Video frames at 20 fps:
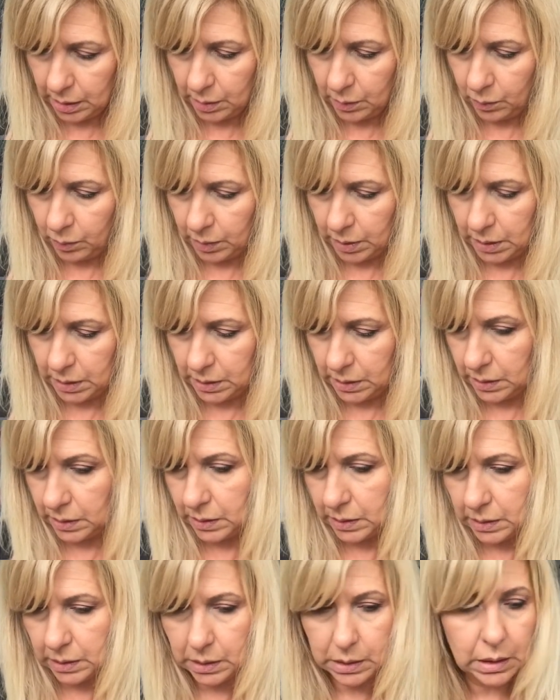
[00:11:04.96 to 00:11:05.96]
there
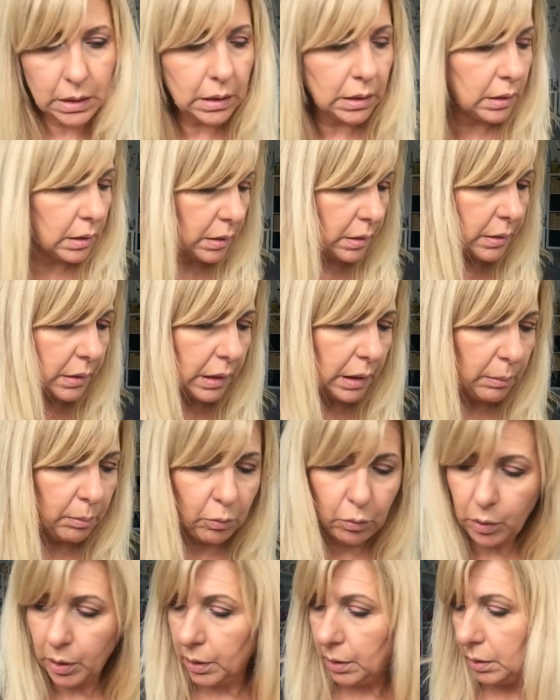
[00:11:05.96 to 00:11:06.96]
was a
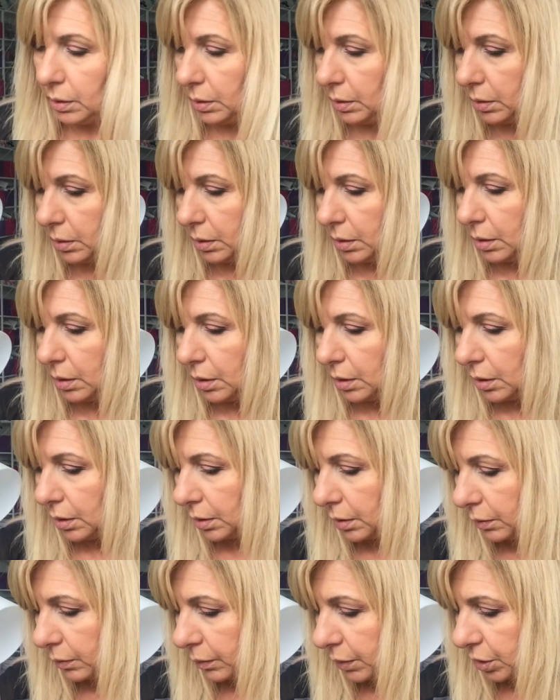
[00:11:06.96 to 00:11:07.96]
cream one
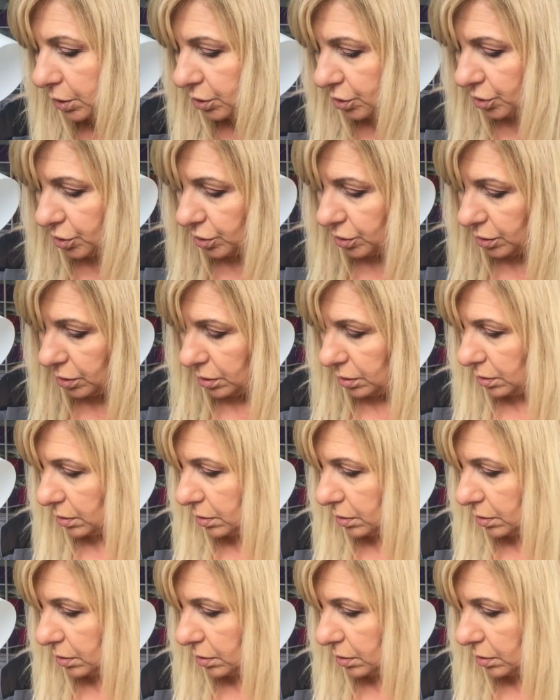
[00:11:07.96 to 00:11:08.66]
which